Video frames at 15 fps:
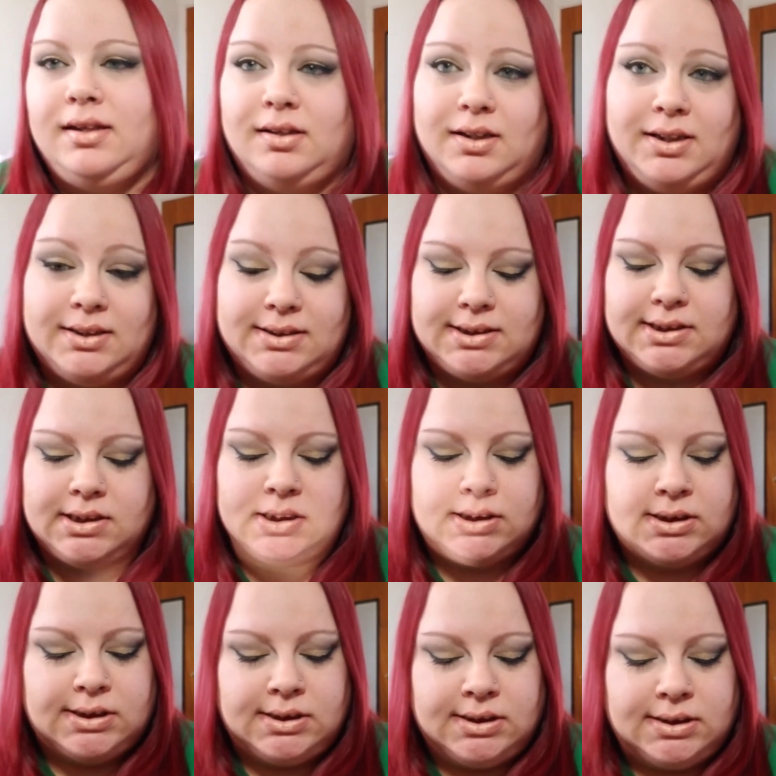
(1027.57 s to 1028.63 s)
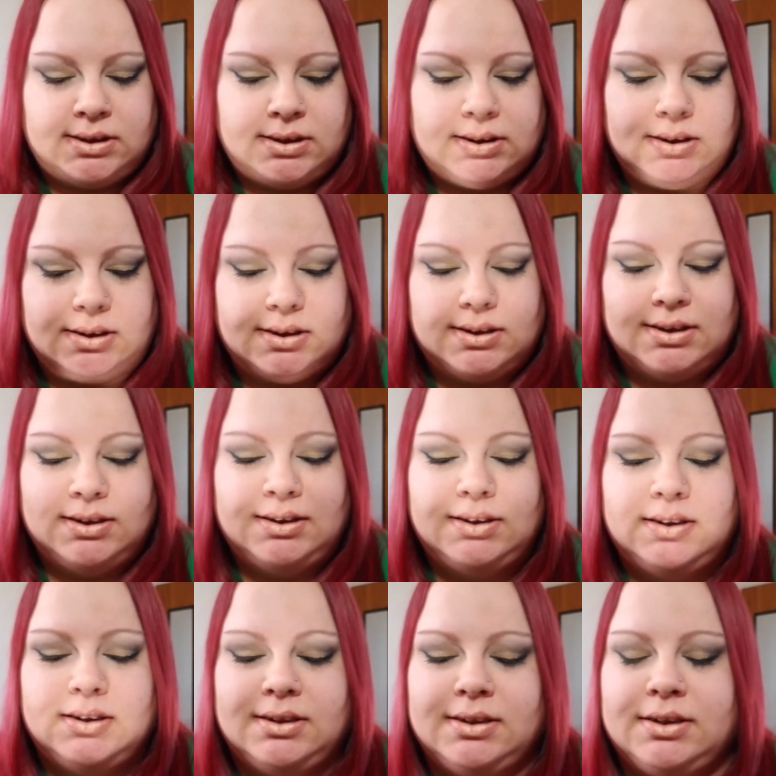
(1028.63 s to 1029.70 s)
Lights,
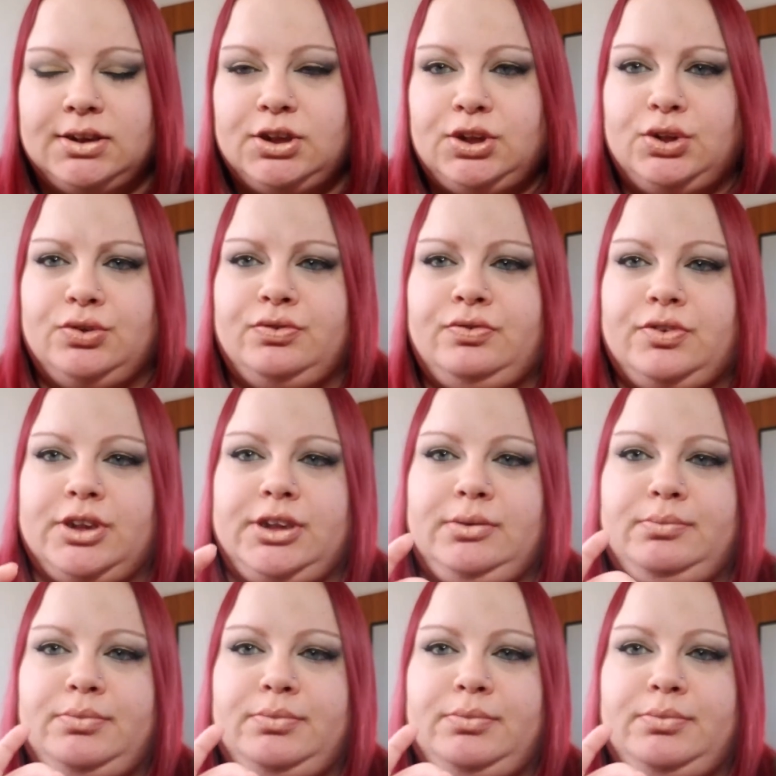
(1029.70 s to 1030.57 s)
and it's so freaking